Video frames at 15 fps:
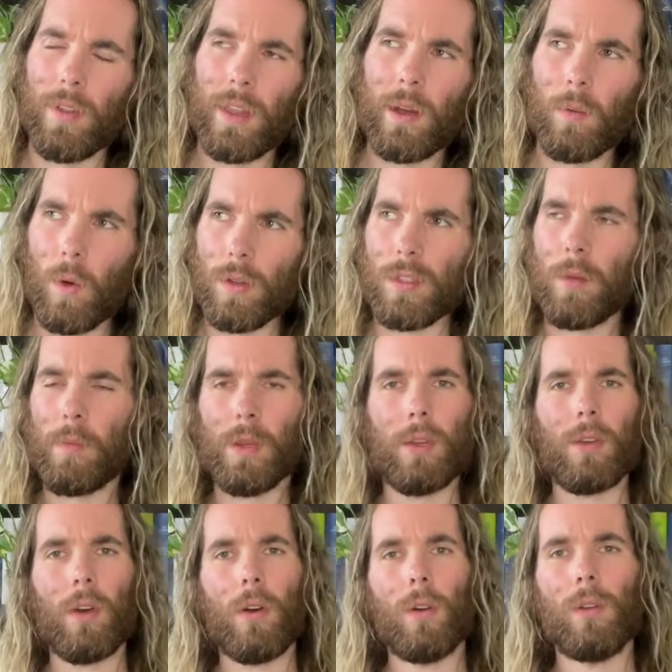And that was the big
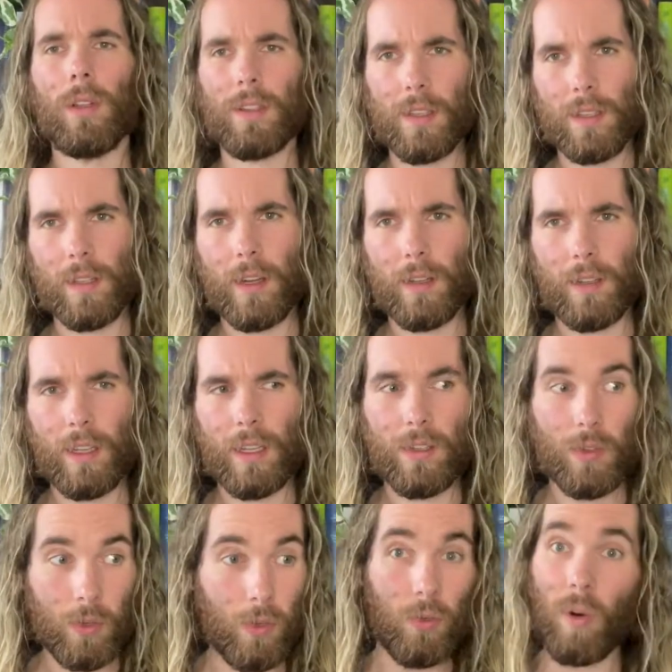goal at the start of the year,
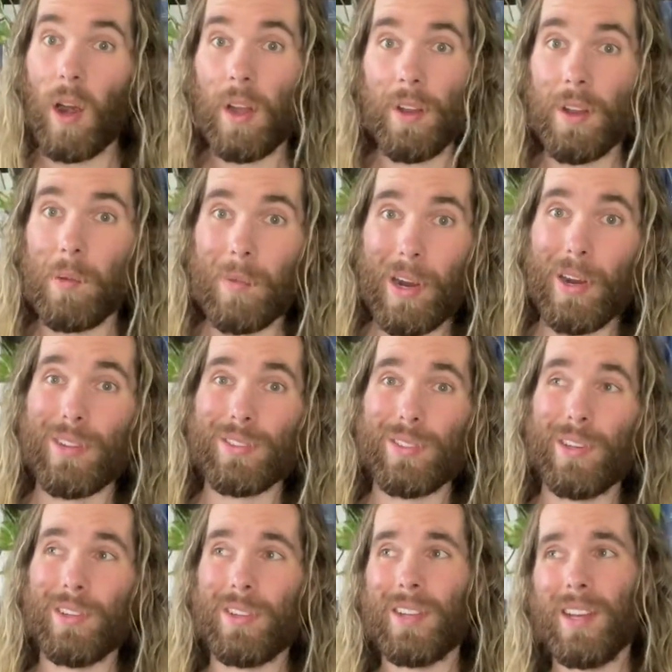to run a
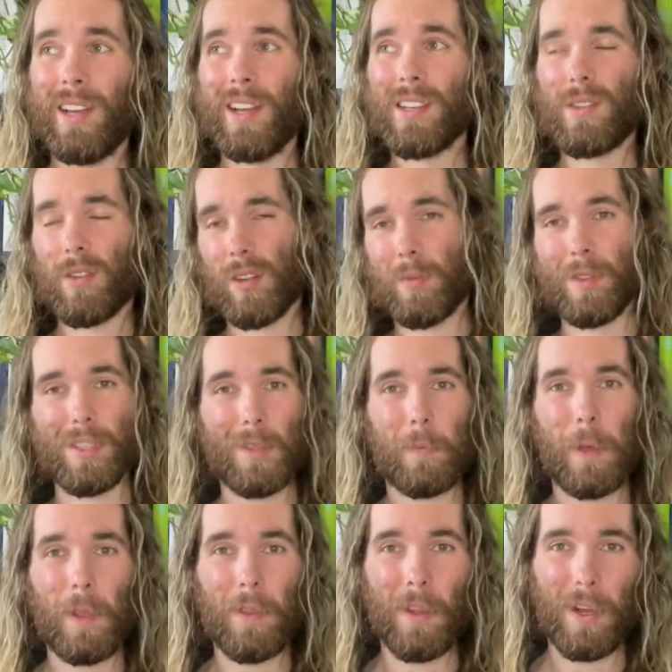marathon. It's not going to be the
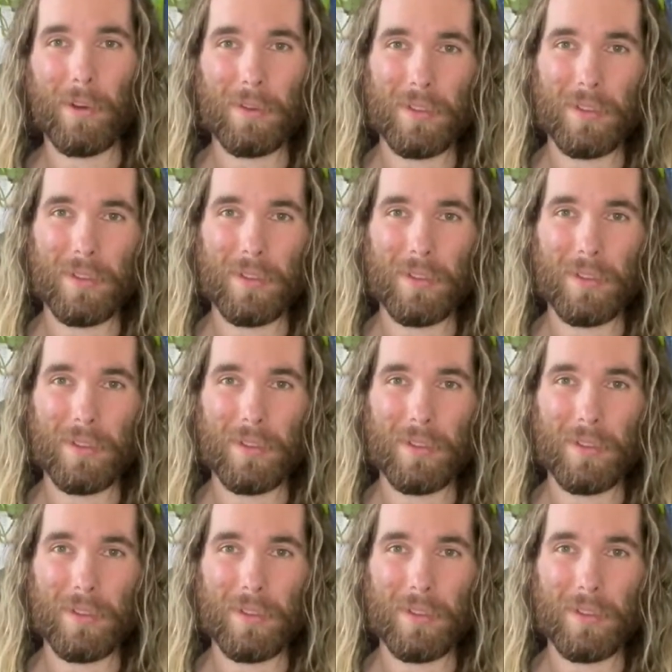speed that I was